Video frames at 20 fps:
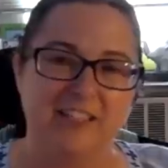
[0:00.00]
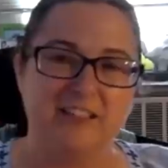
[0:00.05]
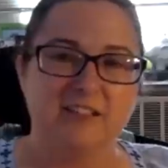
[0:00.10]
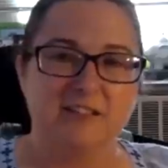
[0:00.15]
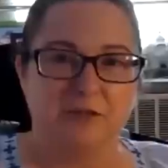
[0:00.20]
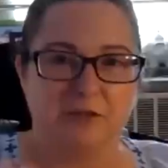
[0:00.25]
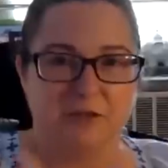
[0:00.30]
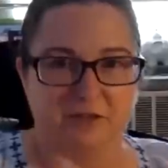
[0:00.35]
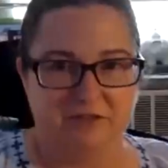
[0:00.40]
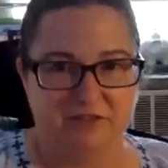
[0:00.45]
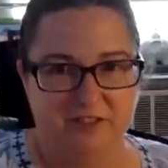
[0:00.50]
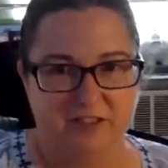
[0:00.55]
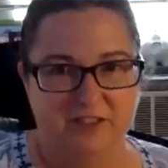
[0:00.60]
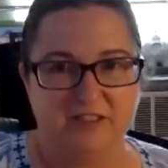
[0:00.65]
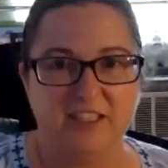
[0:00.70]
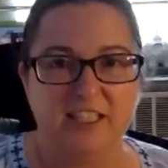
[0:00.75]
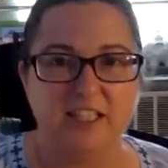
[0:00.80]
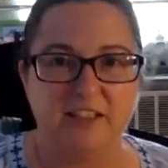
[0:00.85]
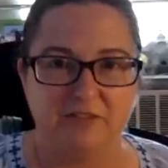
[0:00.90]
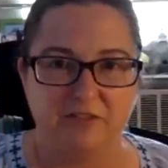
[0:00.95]
to sort of
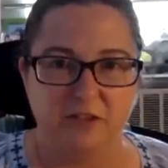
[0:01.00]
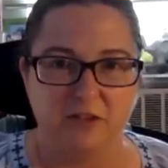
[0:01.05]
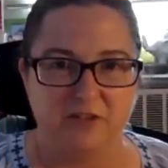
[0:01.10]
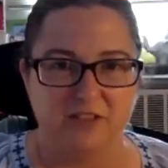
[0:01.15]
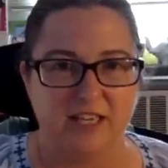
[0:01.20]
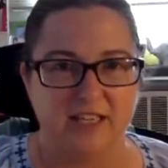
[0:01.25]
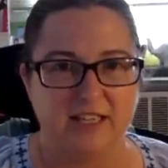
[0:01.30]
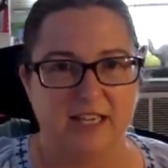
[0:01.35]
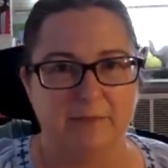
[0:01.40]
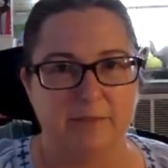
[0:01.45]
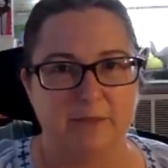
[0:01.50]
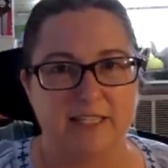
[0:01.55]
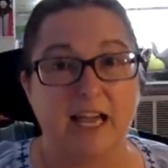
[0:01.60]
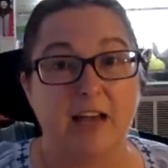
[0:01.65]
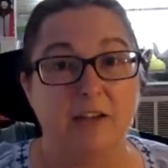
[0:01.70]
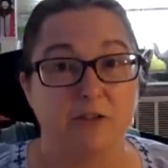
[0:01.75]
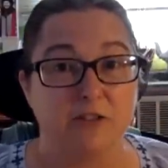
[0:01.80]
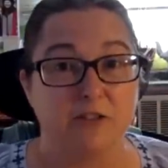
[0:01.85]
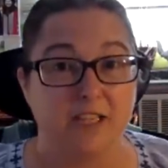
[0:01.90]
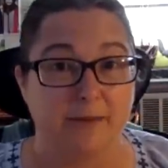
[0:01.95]
see if those dynamics, how
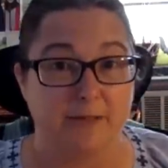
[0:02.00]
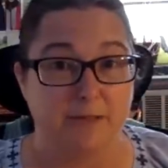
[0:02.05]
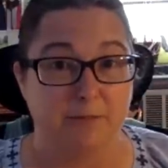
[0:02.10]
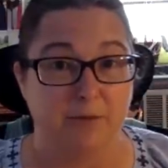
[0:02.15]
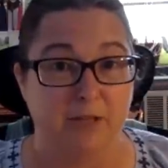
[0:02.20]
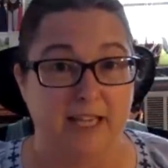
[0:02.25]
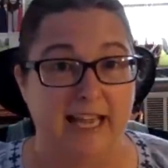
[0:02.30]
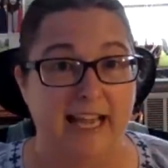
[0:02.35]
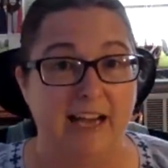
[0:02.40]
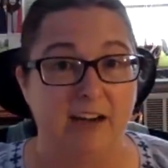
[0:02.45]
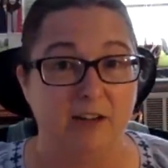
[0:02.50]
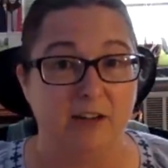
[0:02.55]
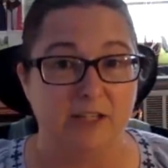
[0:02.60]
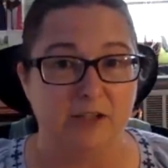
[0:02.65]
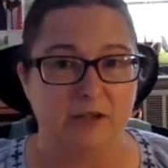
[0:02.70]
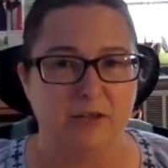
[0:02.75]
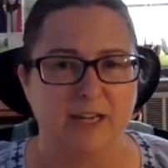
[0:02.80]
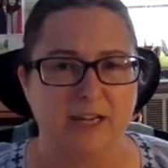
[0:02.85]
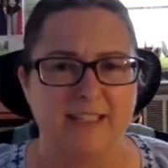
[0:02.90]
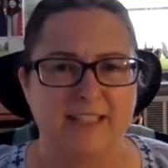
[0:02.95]
those dynamics play out, and
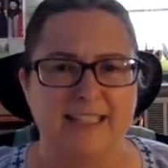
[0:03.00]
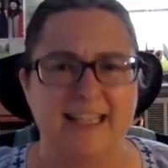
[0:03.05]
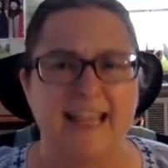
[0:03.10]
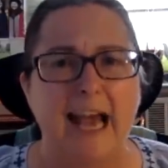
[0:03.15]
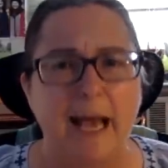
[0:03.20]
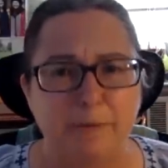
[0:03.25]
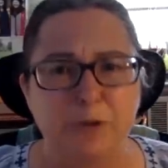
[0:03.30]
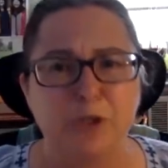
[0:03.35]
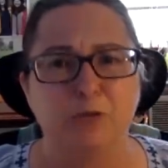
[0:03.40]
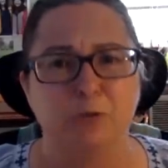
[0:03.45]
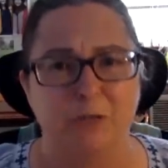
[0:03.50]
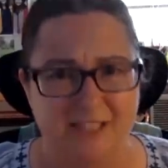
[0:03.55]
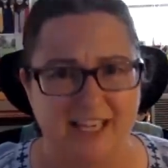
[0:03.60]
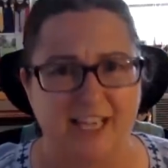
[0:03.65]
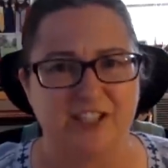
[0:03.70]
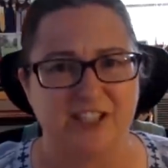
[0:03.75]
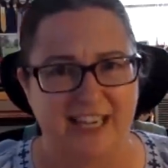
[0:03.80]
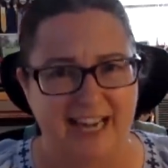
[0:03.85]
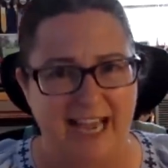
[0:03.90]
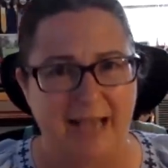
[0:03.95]
trying to capture what's
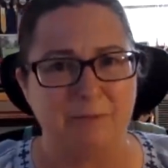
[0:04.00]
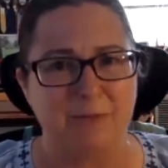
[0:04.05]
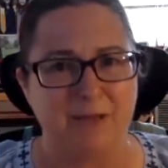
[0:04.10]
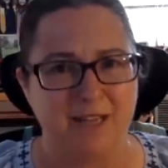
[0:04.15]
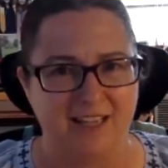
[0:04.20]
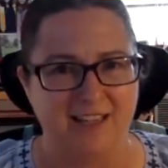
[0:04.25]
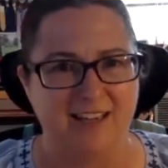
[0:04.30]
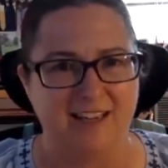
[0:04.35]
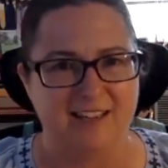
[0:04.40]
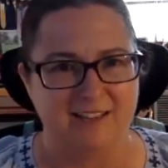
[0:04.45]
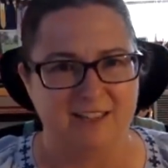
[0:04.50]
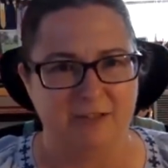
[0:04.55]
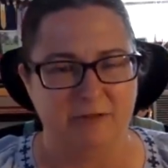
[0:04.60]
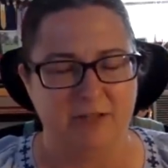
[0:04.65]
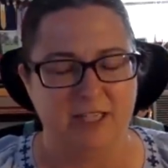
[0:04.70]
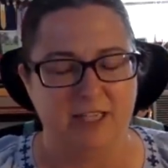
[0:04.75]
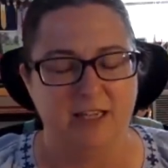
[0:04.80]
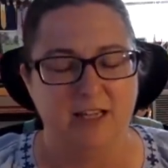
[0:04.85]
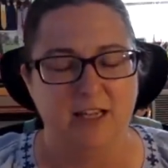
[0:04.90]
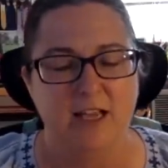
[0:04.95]
actually happening in
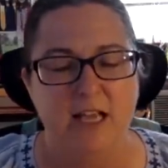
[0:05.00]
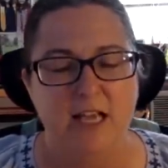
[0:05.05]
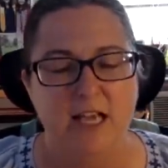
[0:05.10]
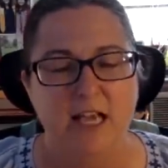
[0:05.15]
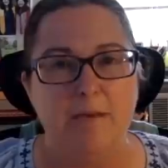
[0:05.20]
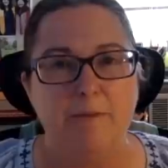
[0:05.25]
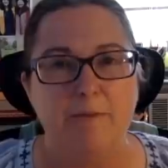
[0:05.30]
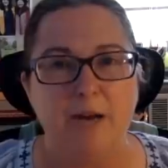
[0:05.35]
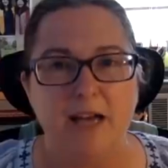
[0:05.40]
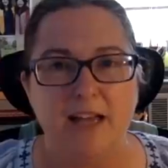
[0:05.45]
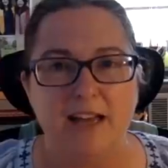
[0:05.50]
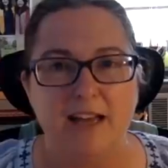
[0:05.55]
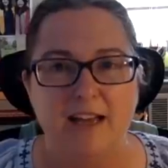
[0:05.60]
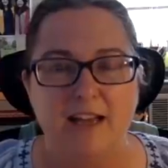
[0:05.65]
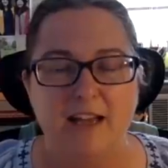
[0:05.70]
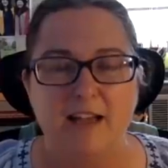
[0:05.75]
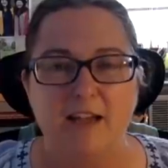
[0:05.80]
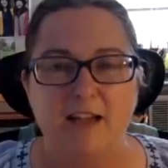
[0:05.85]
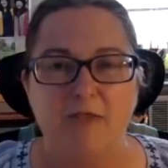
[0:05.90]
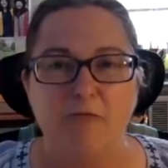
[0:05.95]
antiquity, but
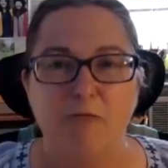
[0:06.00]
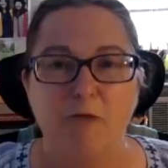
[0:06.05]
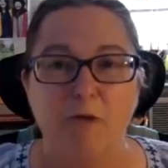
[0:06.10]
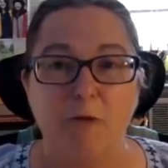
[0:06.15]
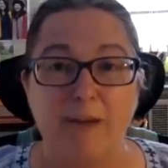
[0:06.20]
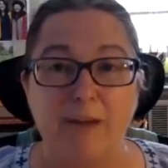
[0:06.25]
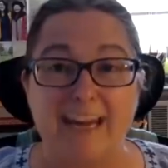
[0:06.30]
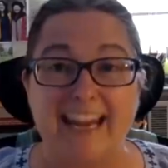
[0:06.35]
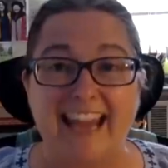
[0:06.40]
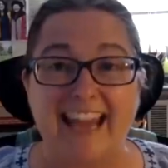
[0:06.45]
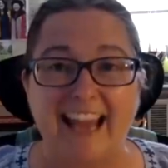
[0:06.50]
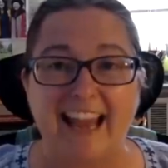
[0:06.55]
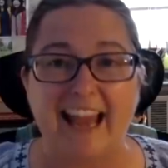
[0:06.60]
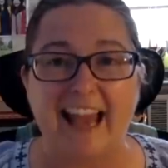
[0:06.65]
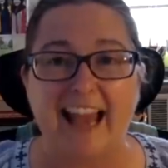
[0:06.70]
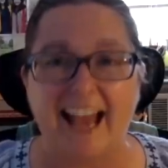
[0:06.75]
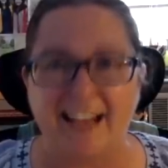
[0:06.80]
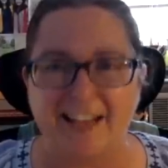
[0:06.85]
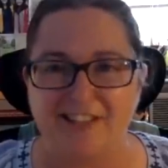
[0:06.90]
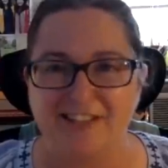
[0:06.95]
when we can't
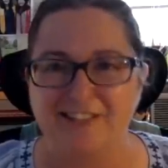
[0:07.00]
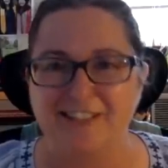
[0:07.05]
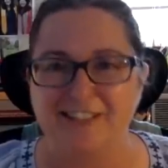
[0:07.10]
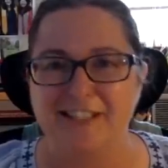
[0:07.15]
actually